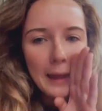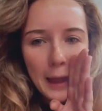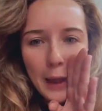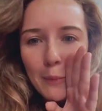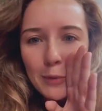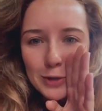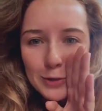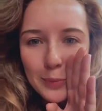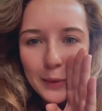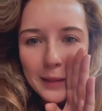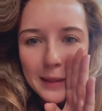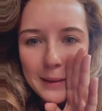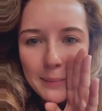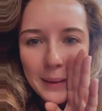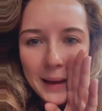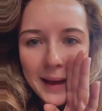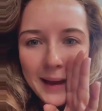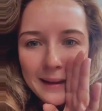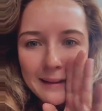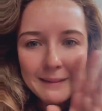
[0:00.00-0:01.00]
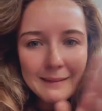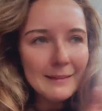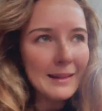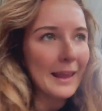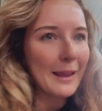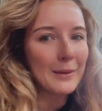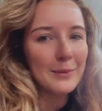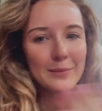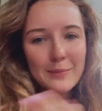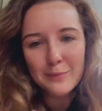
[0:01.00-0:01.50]
it was really bad.
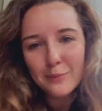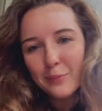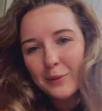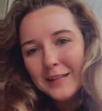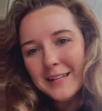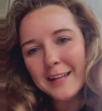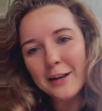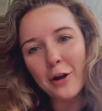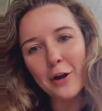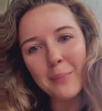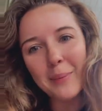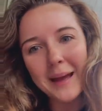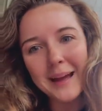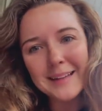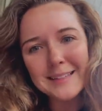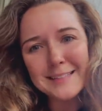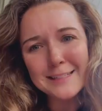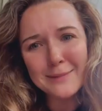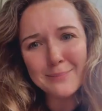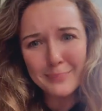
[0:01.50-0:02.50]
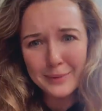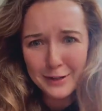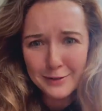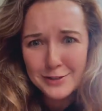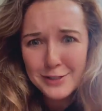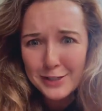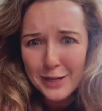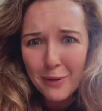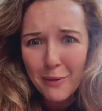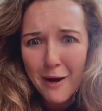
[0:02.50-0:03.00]
Like, we did our best, but it
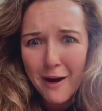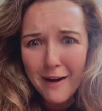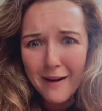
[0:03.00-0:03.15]
was so